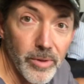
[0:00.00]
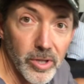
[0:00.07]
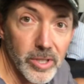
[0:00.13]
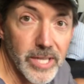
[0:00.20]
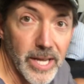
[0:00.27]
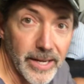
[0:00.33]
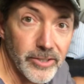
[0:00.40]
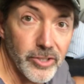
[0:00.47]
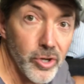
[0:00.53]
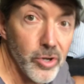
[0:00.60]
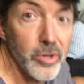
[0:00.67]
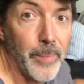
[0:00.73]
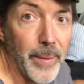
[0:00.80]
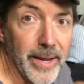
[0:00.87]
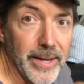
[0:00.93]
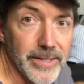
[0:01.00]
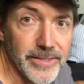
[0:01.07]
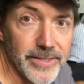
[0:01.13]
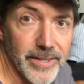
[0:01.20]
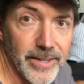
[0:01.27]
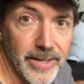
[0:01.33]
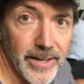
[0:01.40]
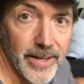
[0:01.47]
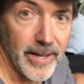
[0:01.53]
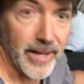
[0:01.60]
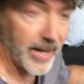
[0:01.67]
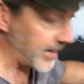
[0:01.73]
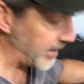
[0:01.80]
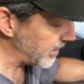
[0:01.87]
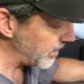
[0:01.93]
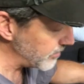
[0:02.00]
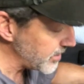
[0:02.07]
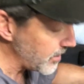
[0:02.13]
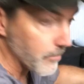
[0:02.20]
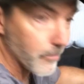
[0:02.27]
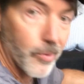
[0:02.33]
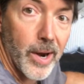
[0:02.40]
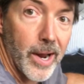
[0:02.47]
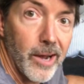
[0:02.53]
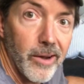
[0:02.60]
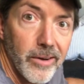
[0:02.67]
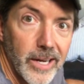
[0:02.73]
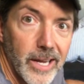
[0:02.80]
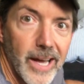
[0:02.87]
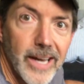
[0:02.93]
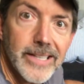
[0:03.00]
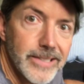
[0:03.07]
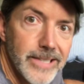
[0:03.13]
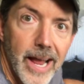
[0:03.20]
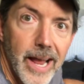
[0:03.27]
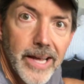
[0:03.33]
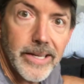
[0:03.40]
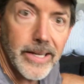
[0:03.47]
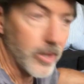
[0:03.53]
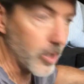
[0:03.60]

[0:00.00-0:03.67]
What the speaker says: that looks like toothpaste. And it comes out brown and kind of sandy